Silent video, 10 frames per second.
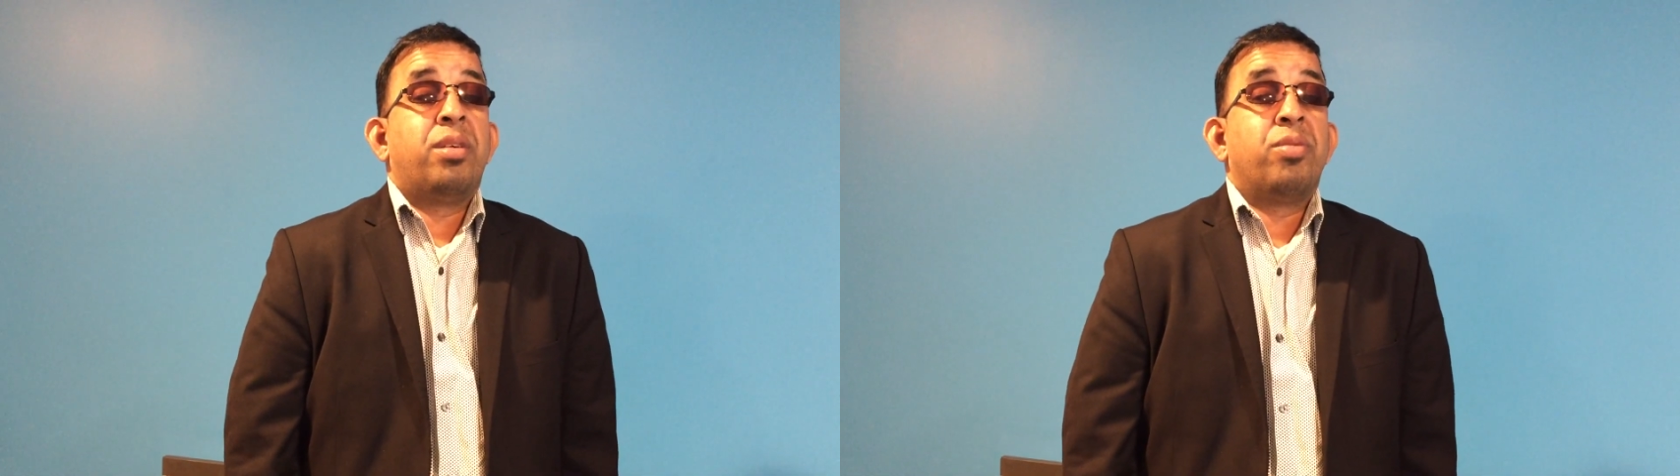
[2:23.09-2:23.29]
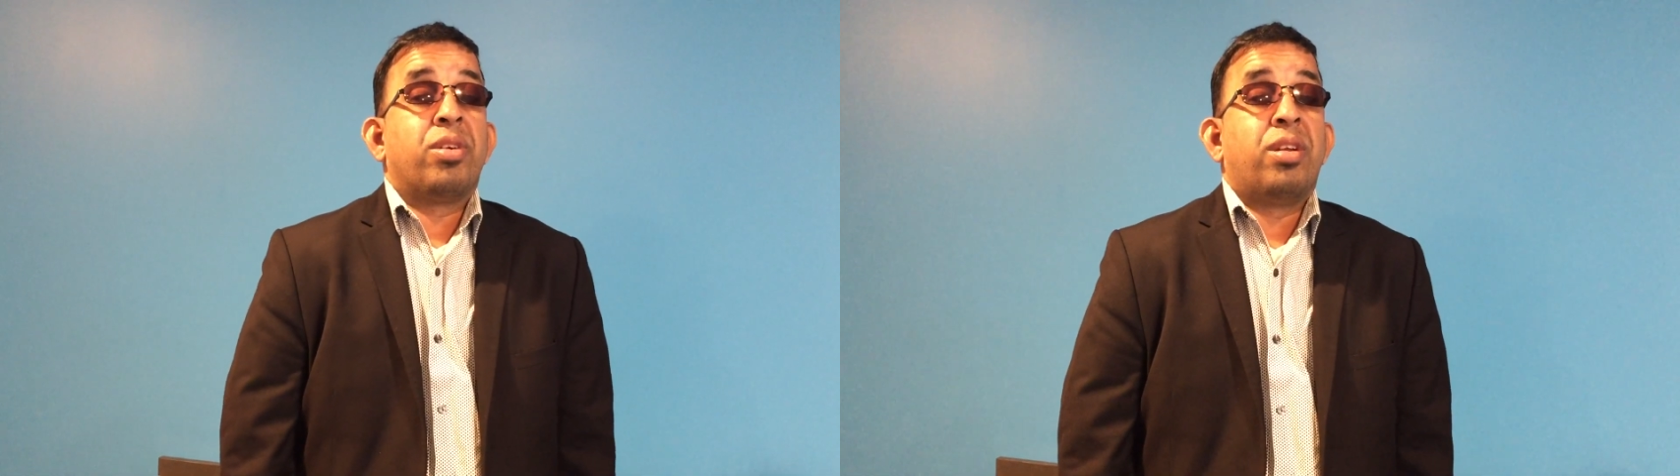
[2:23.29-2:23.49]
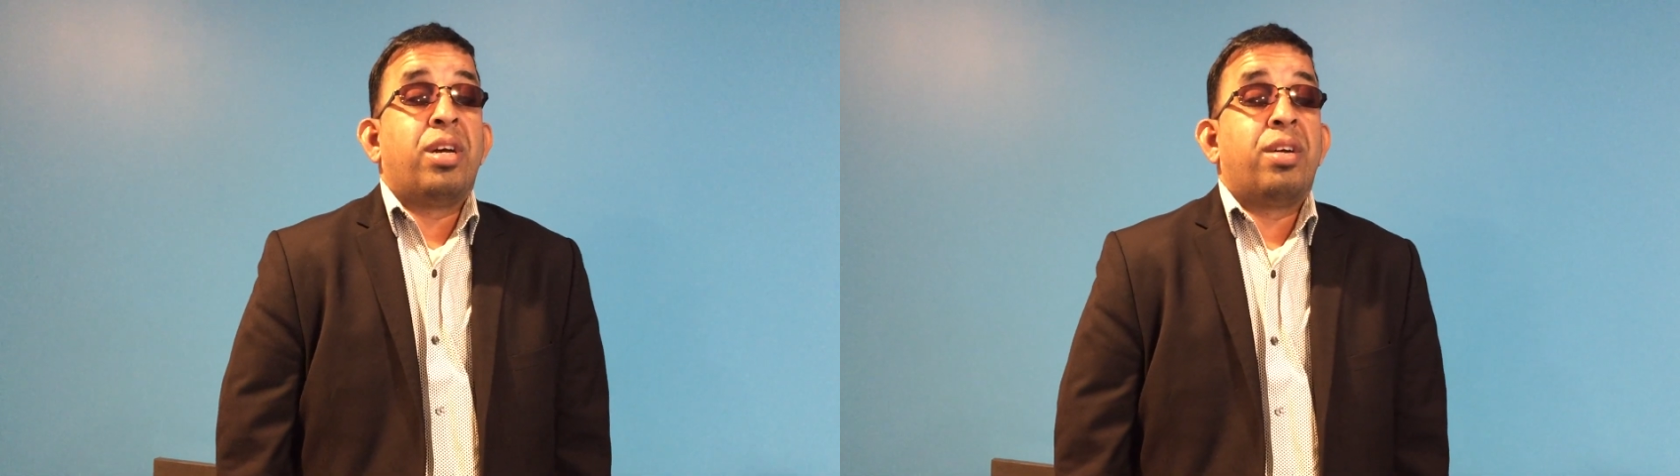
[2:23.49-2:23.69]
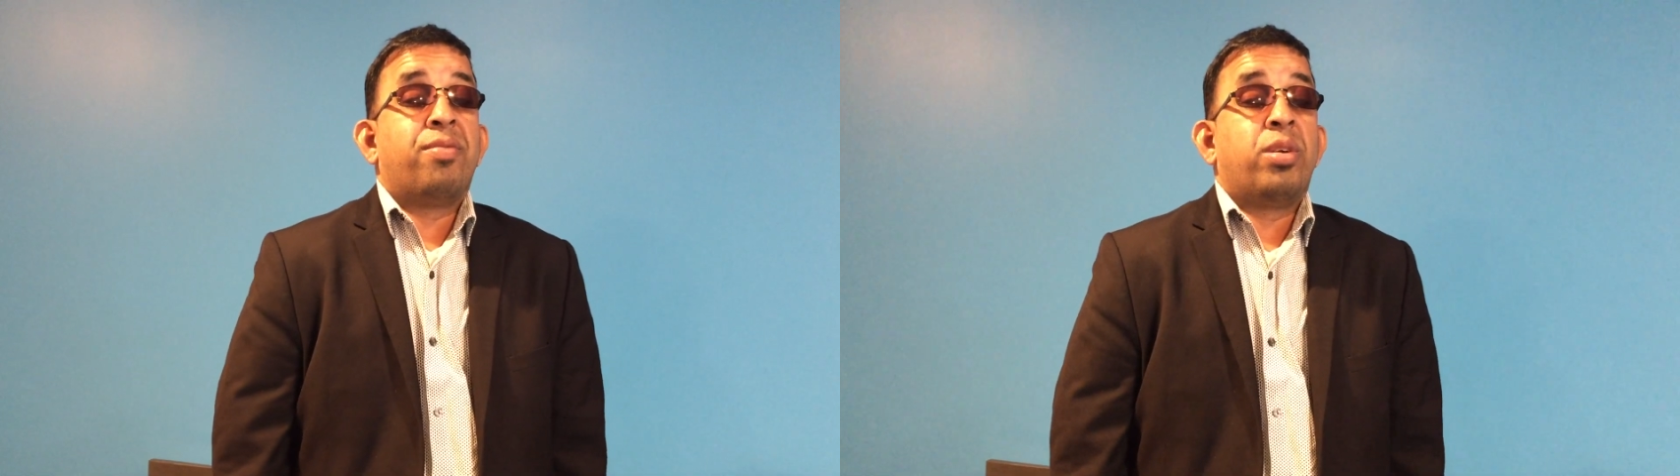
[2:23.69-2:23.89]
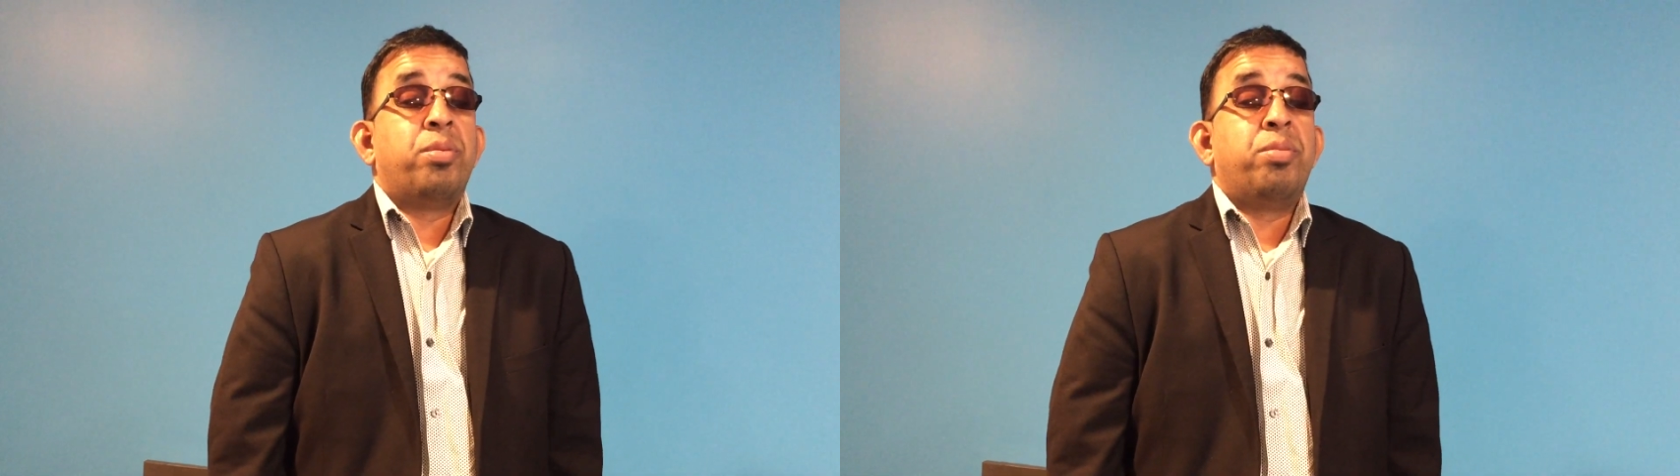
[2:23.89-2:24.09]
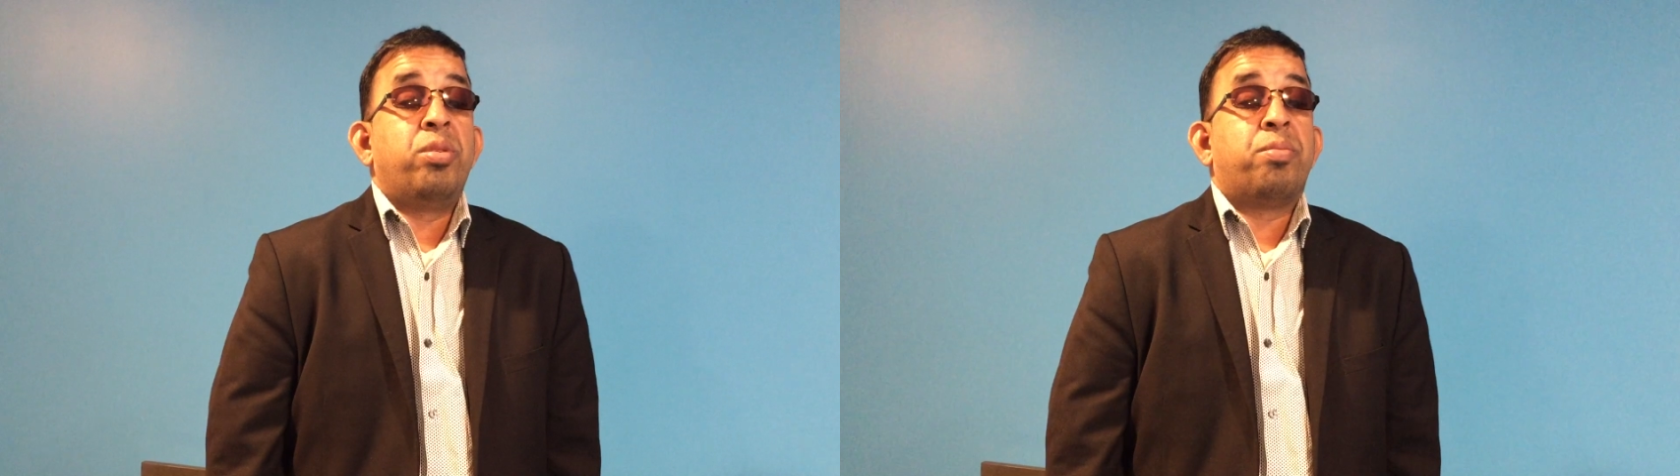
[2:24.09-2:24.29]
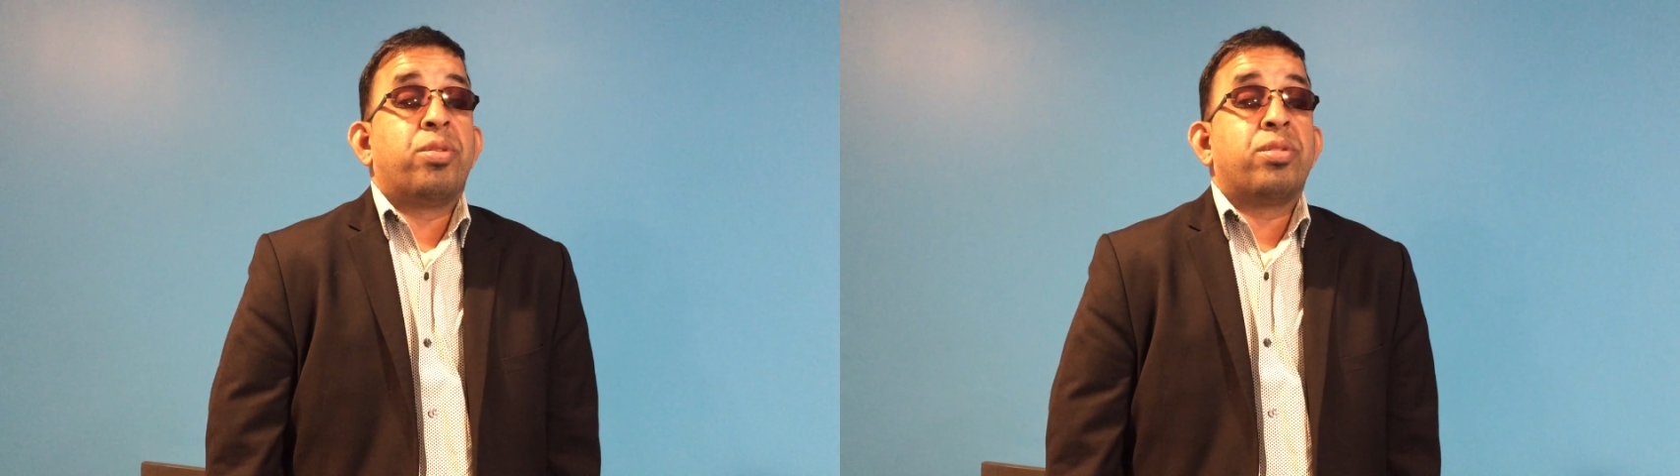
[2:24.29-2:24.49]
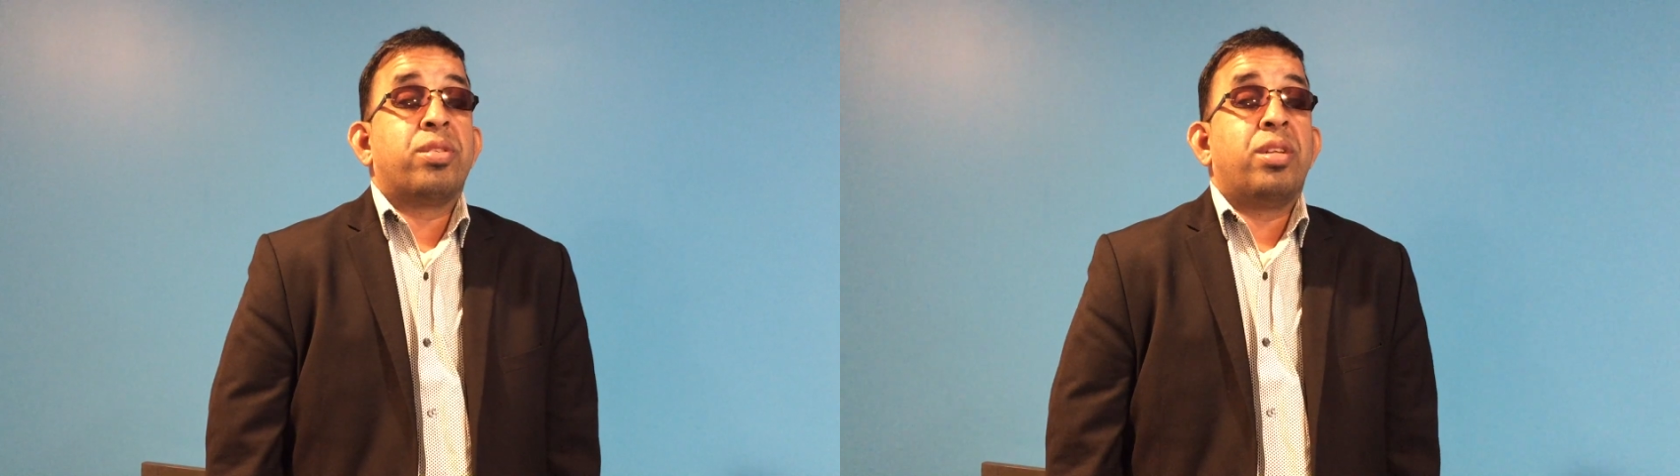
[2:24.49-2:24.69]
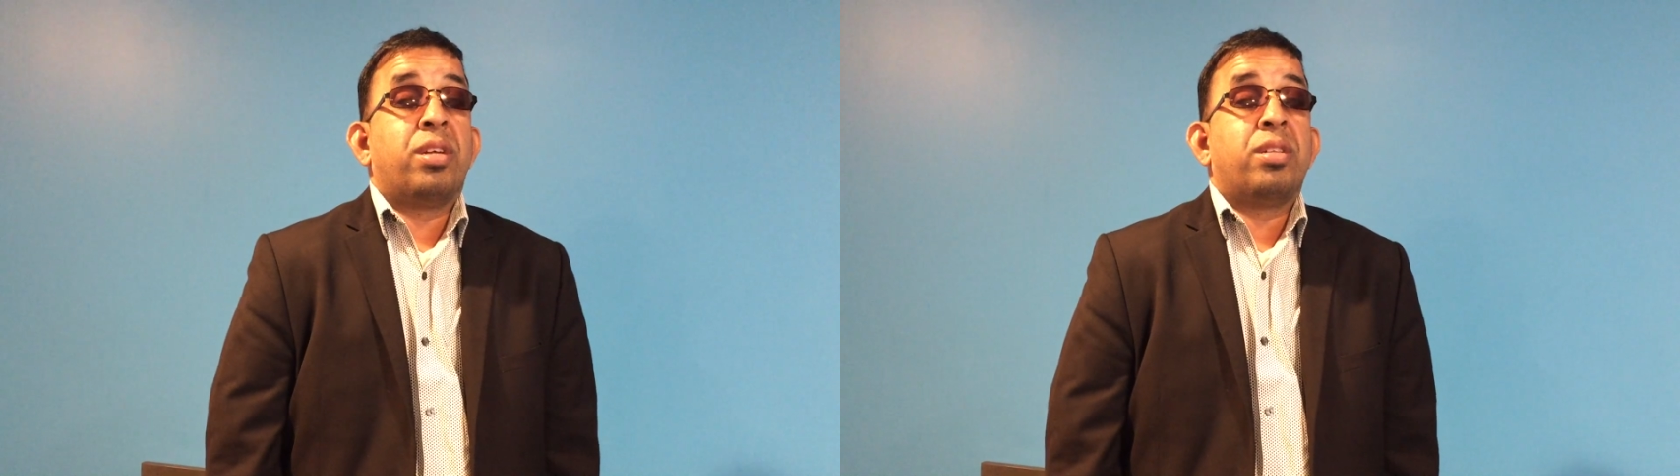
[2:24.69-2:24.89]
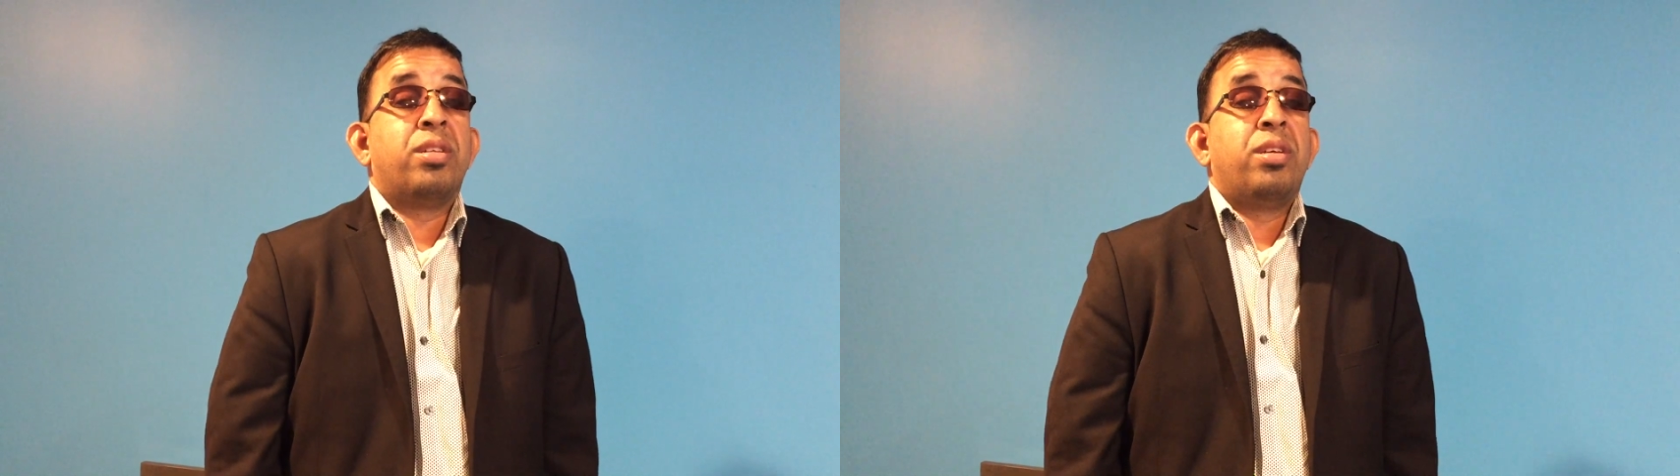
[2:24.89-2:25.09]
and we're going to have WBU
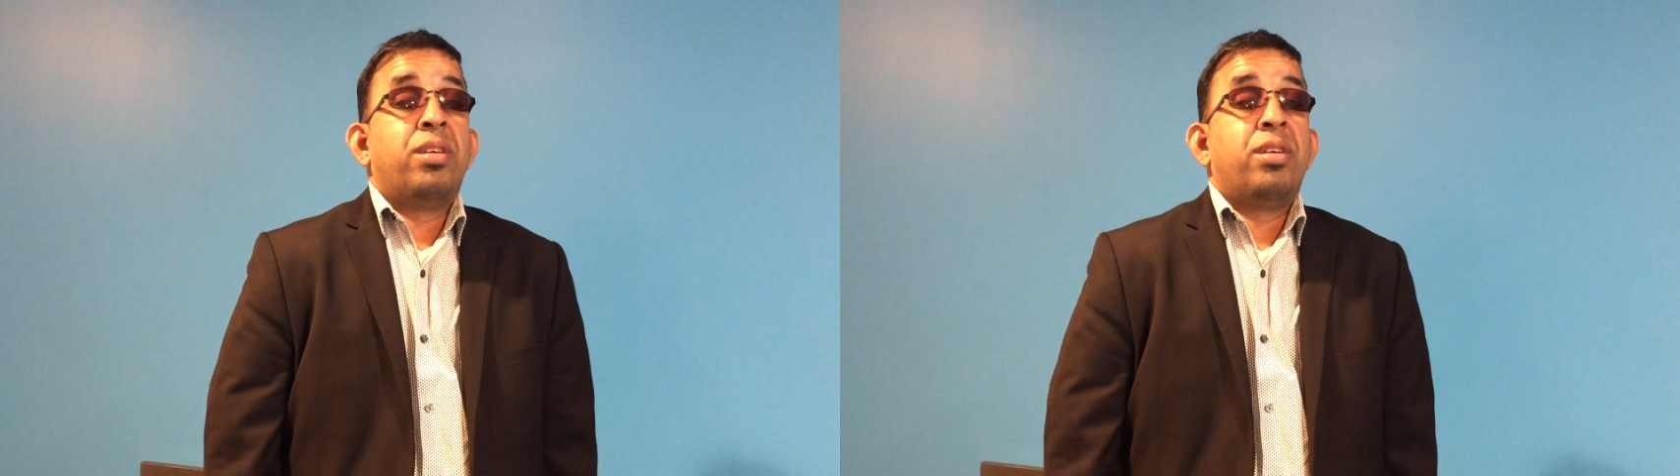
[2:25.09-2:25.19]
personnel